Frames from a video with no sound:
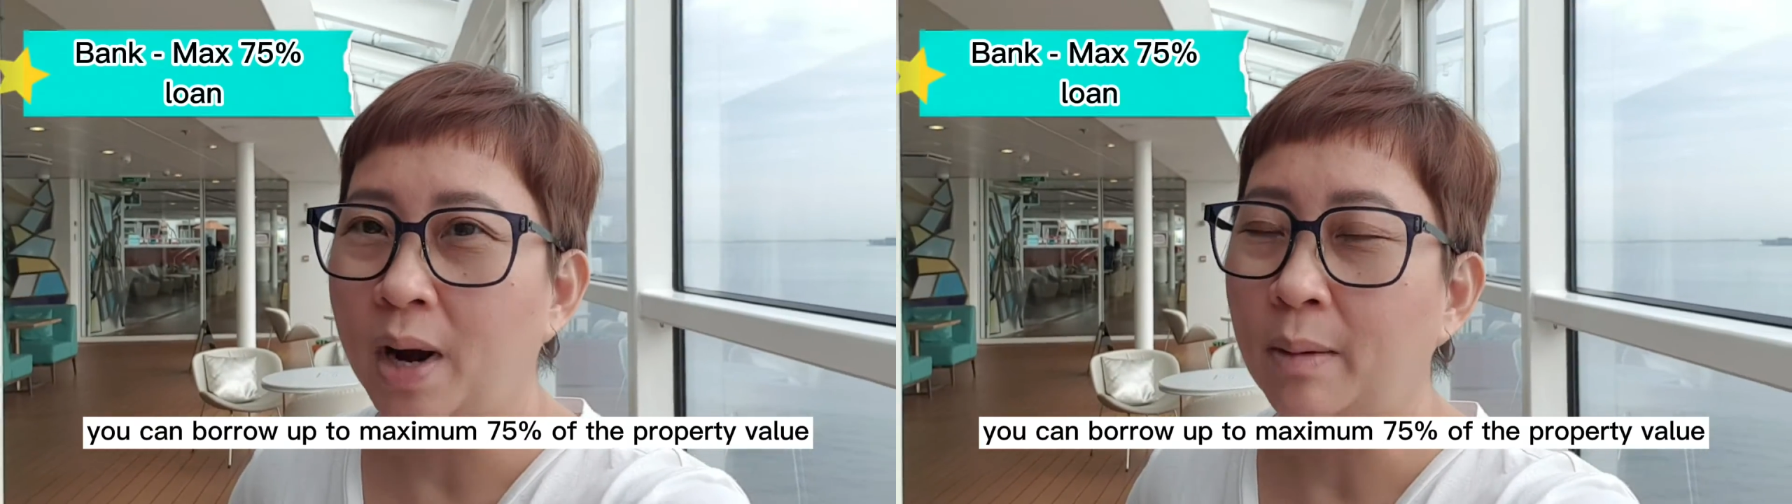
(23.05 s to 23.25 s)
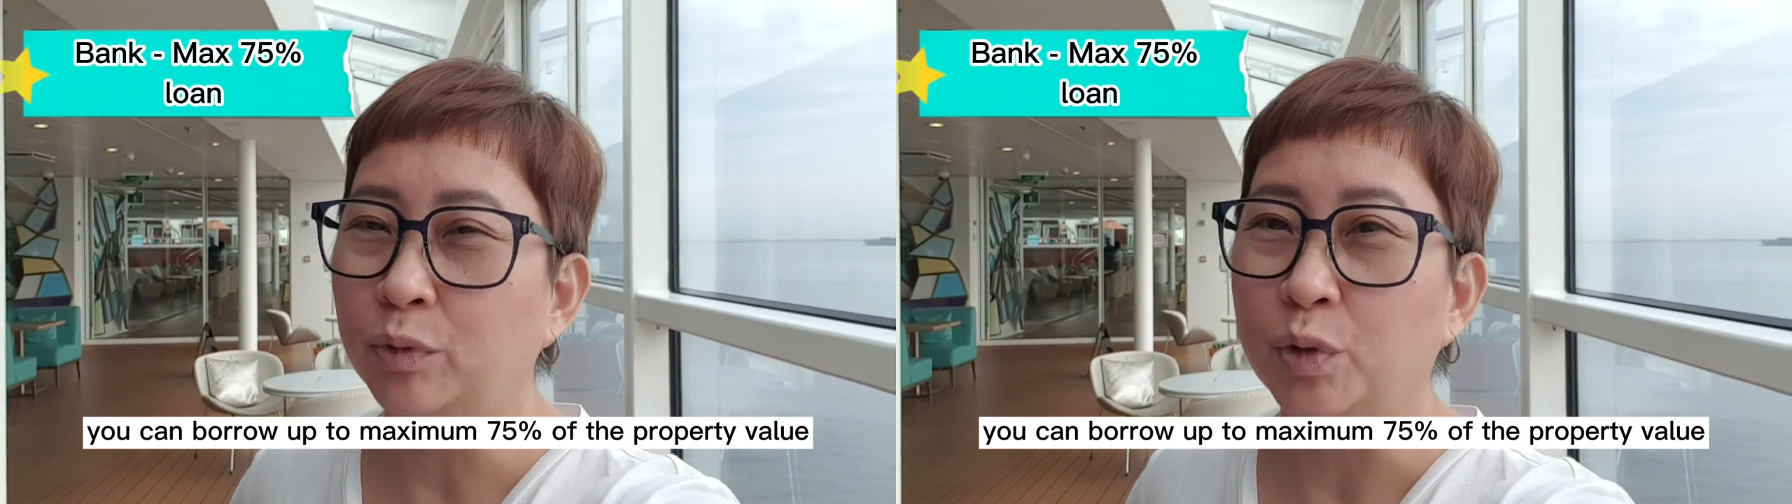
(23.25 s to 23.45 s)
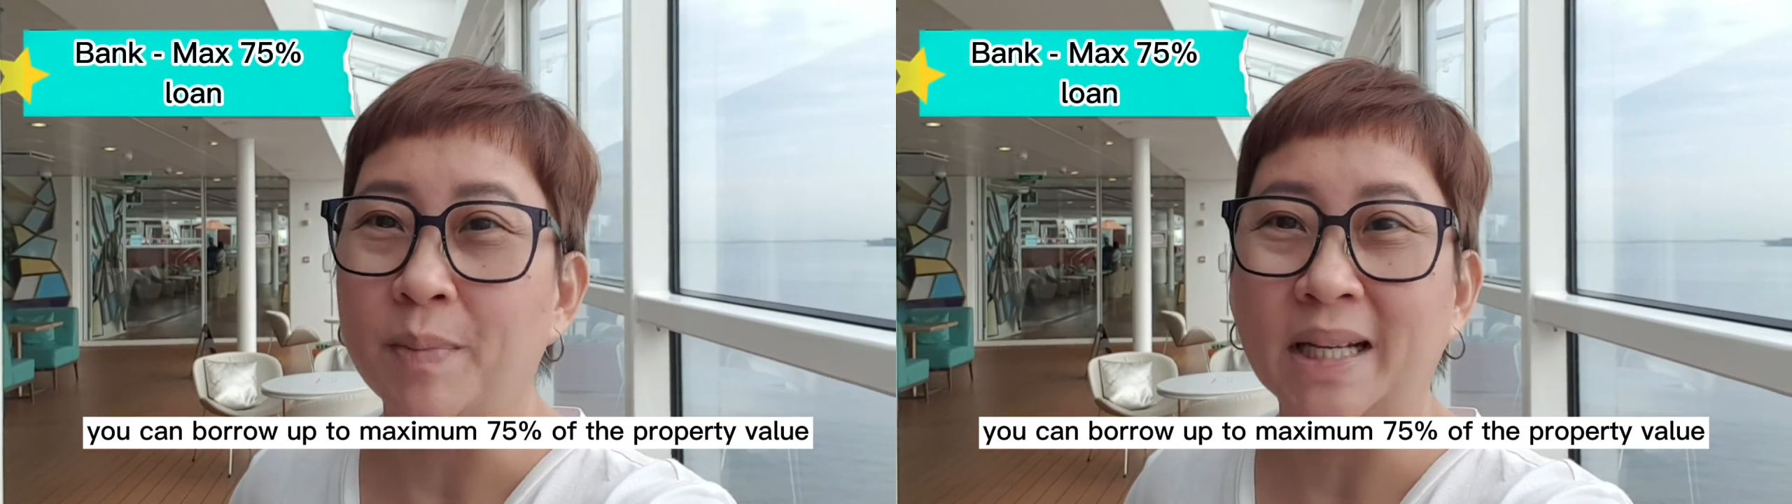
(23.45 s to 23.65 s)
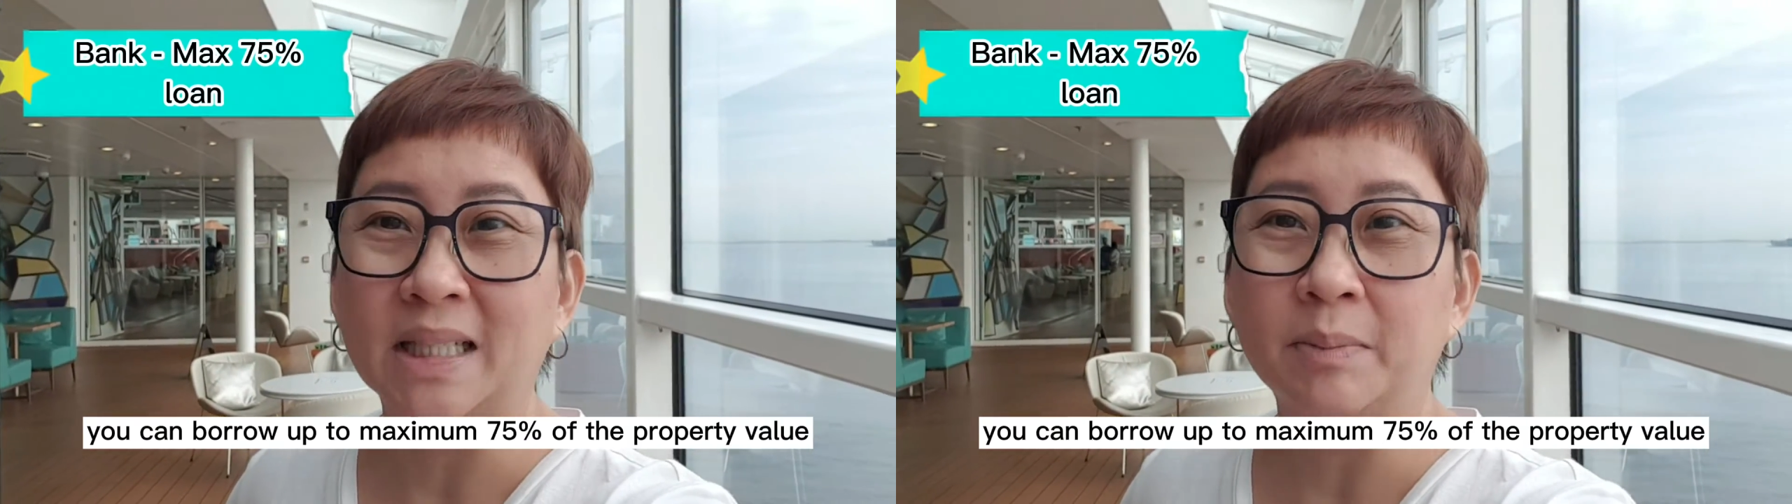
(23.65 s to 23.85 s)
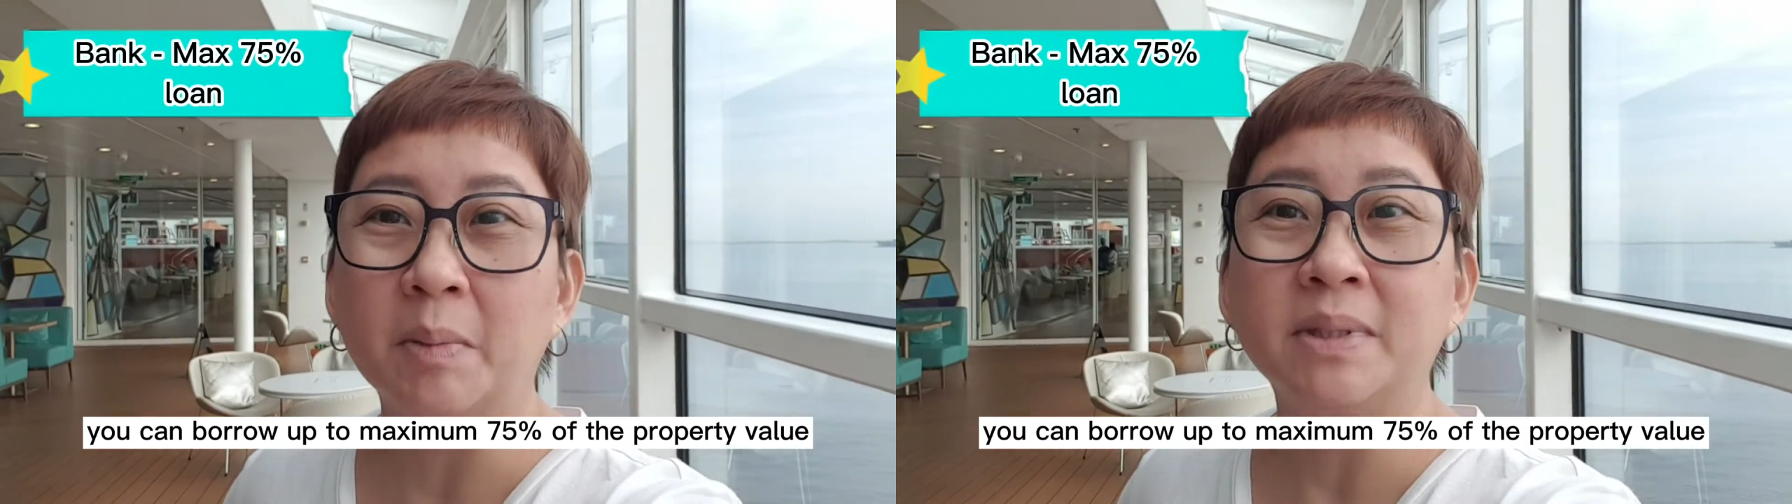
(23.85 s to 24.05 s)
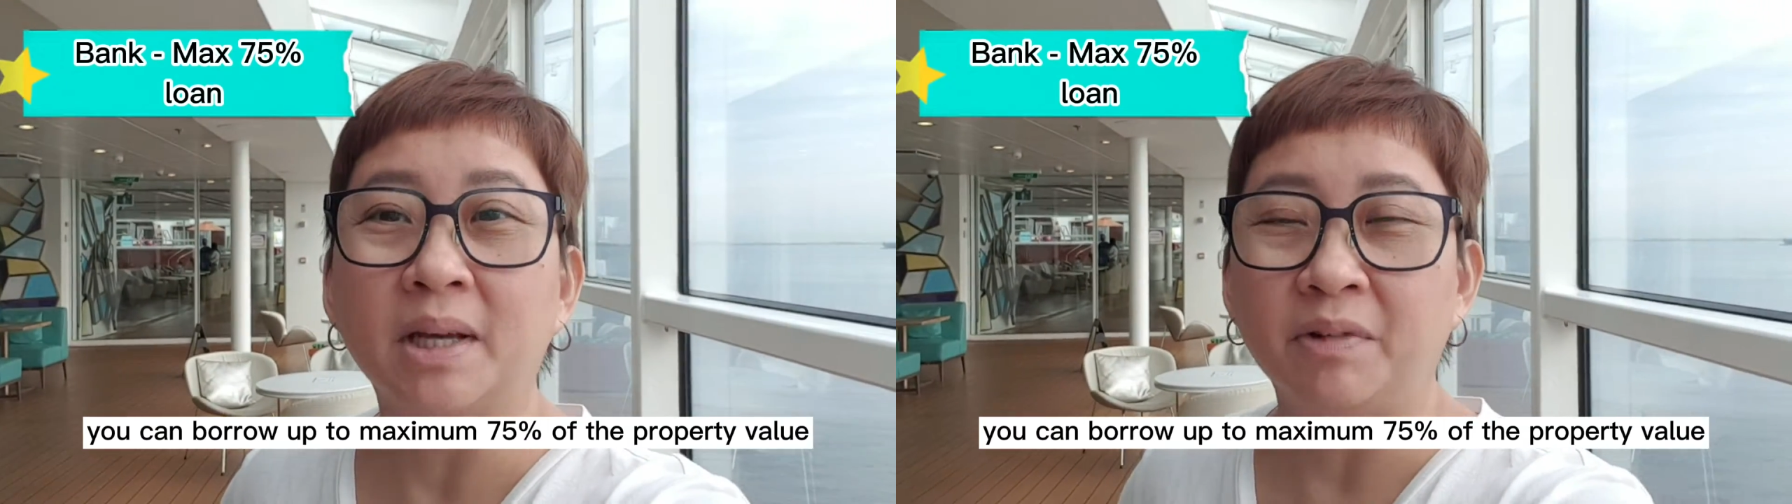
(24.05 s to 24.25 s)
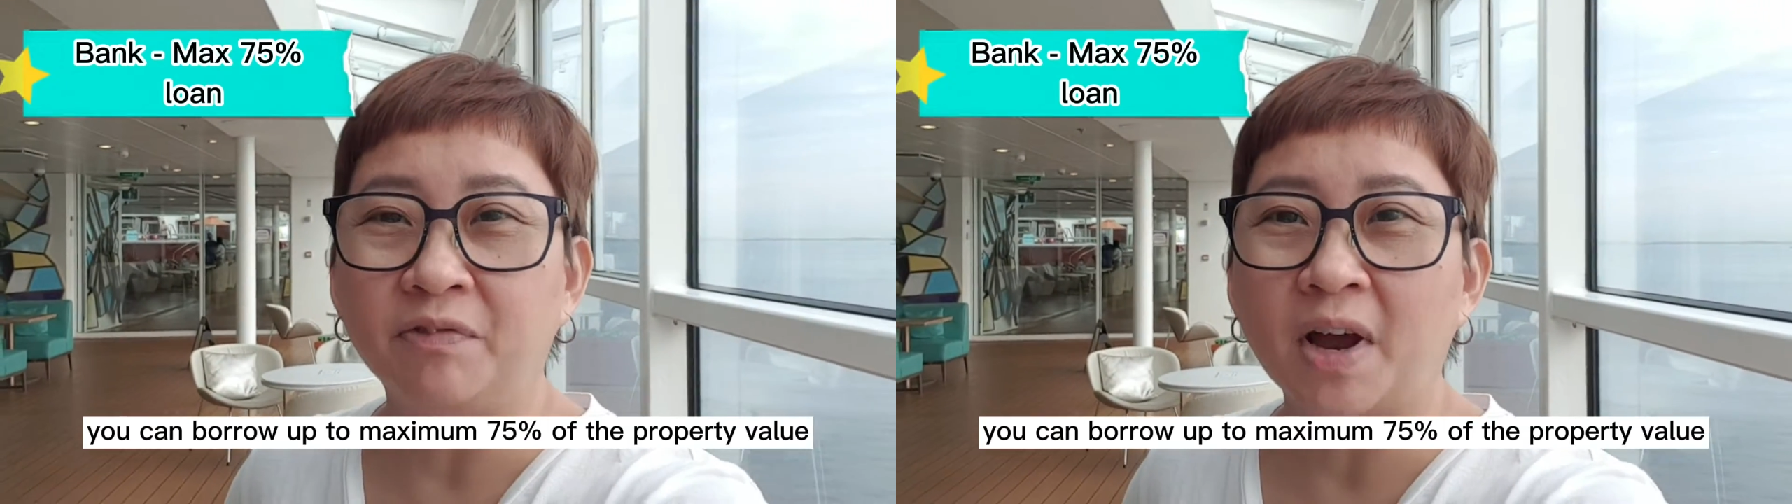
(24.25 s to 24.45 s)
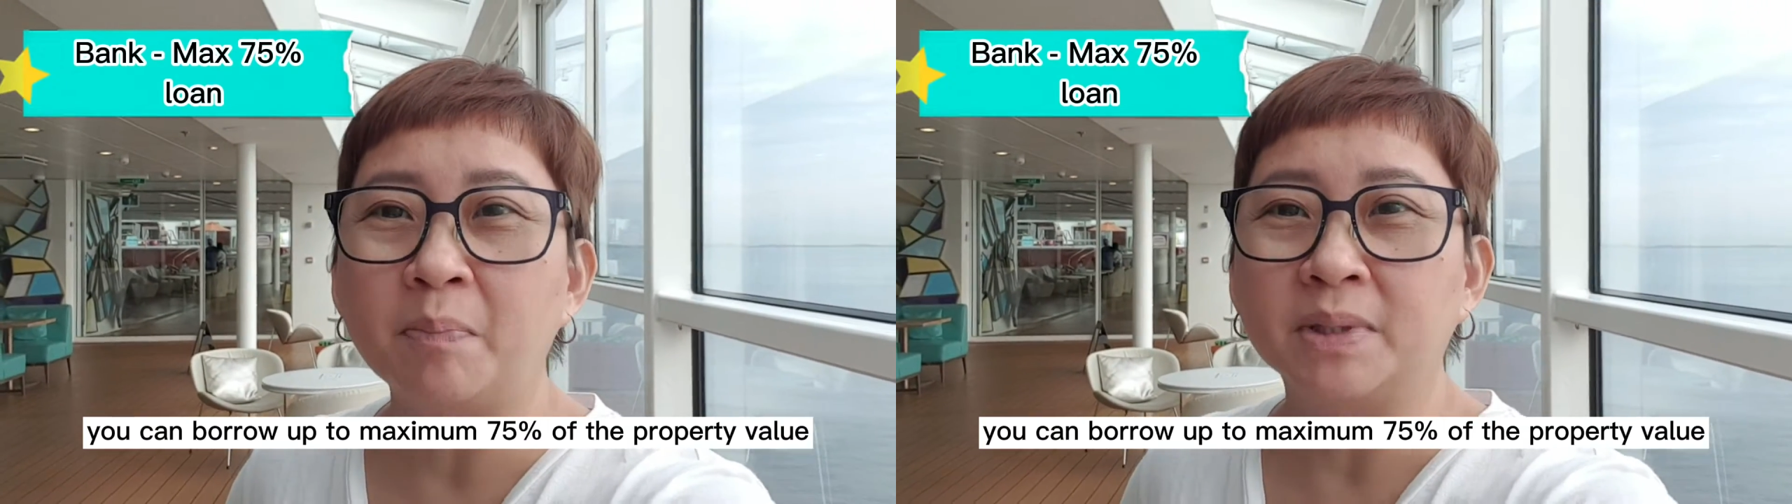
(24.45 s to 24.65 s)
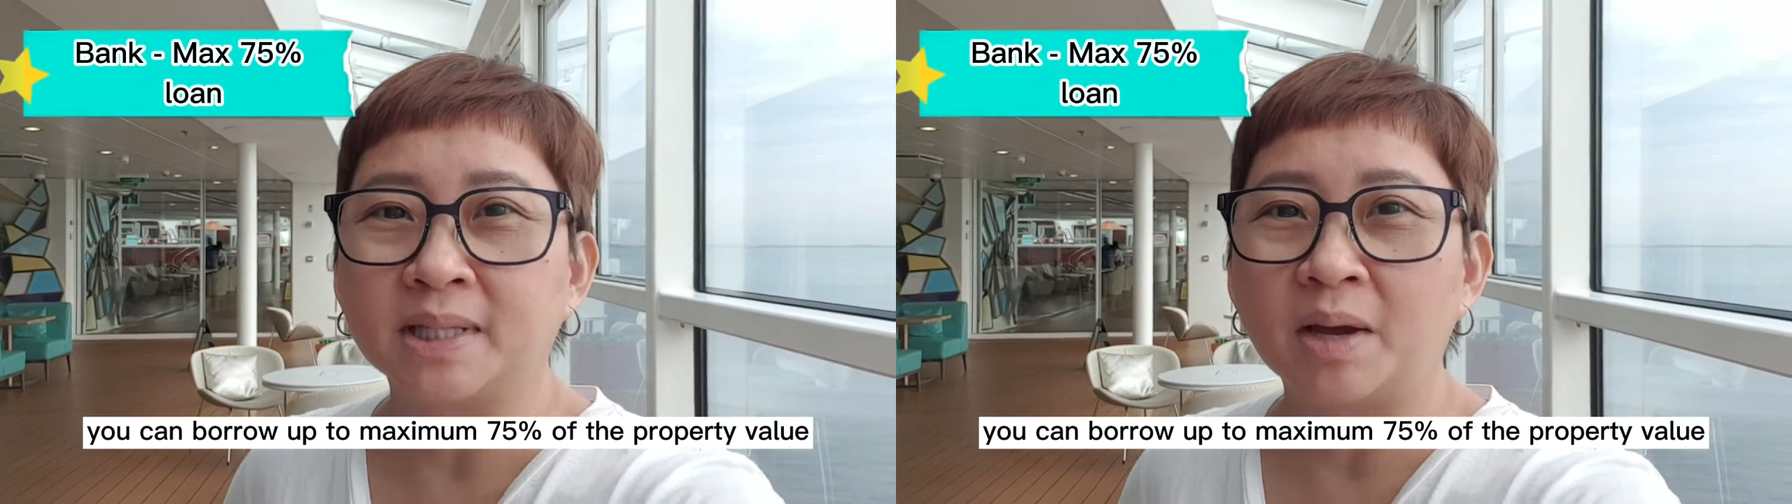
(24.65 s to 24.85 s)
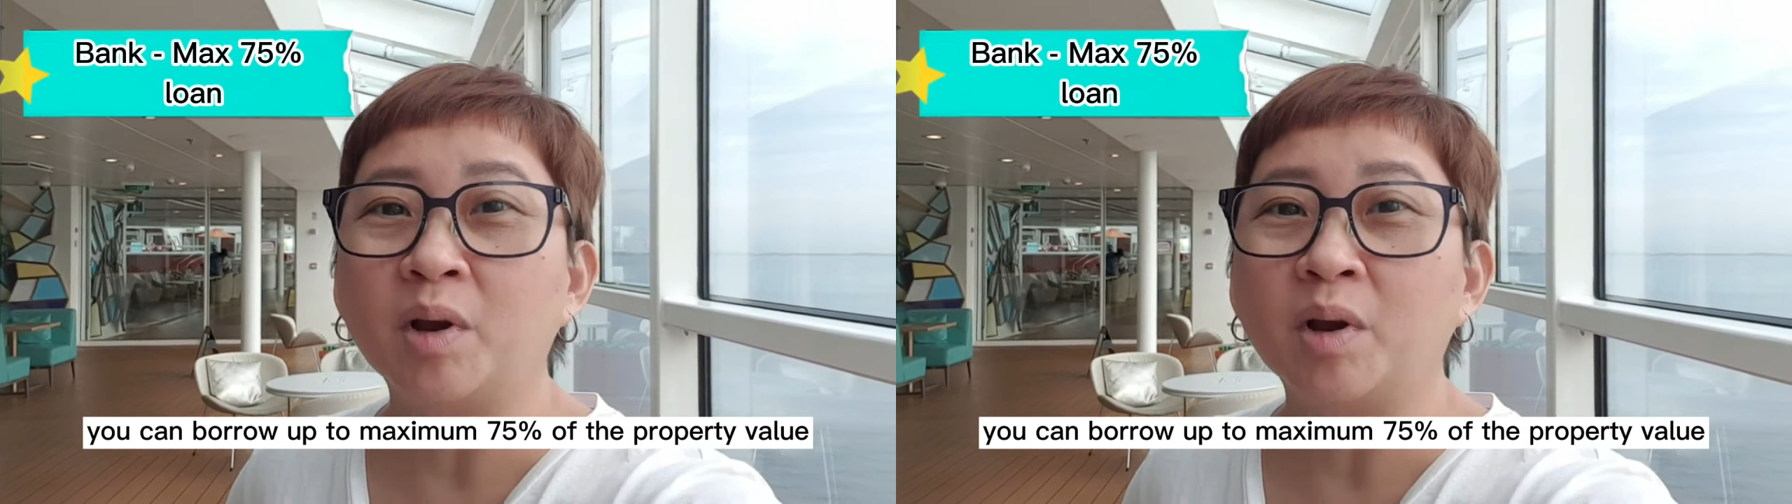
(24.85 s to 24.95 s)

up to maximum 75%